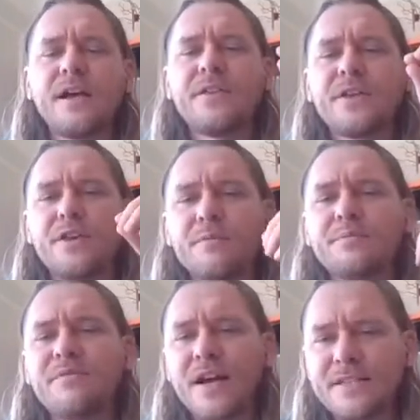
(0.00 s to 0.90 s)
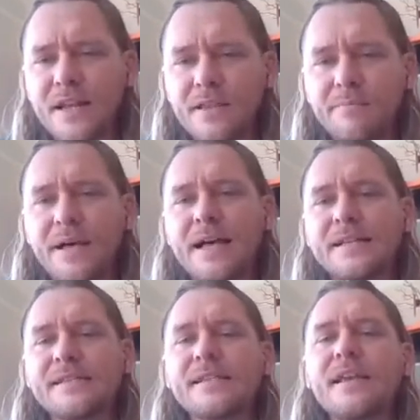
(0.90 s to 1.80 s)
that Cubes provides out of the
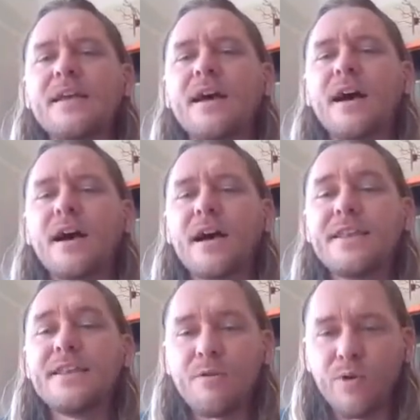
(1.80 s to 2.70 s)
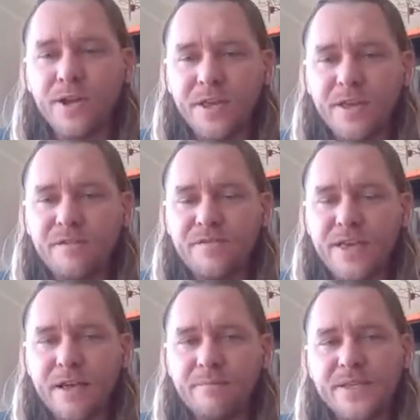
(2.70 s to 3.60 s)
box. A networking
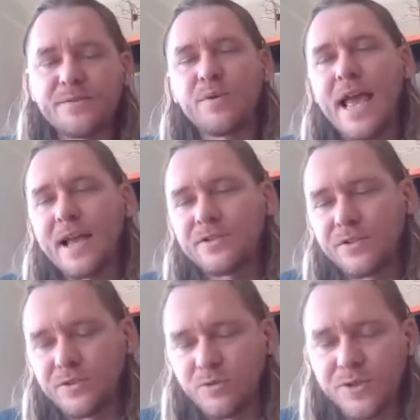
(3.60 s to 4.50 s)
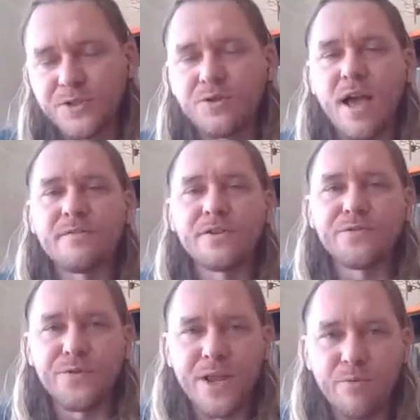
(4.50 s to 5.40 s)
VM, this is what actually stores the drivers
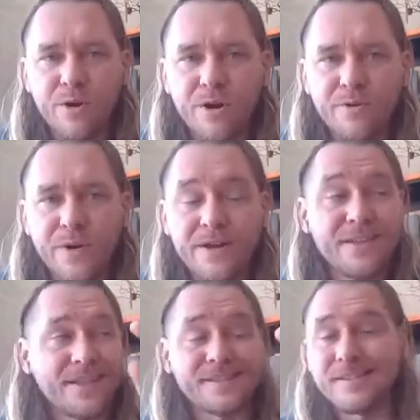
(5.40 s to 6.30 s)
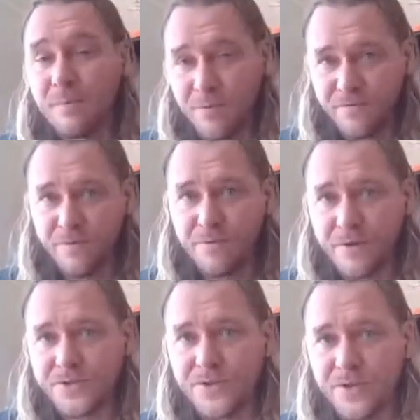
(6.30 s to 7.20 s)
for network hardware. That's separate from the
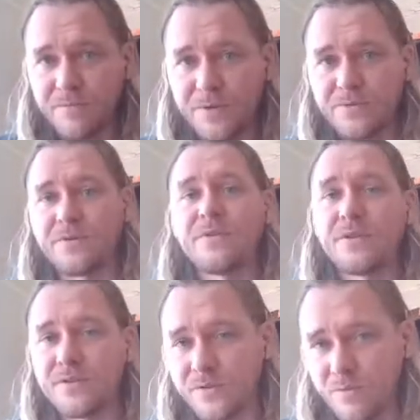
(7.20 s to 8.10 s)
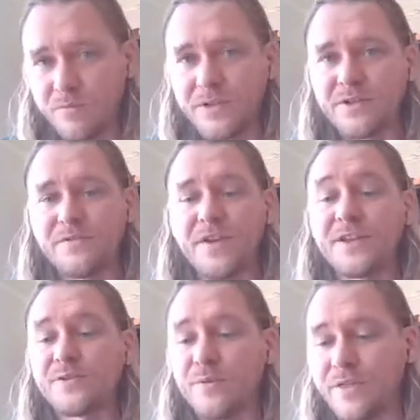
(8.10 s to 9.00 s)
rest of the computer. This is what will
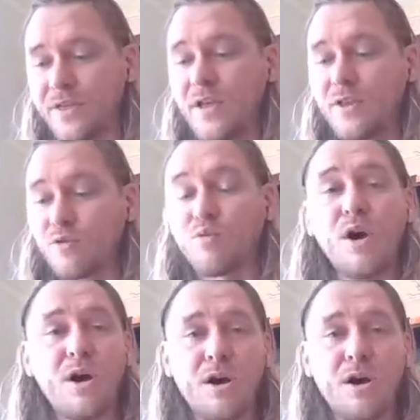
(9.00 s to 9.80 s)
interface with the raw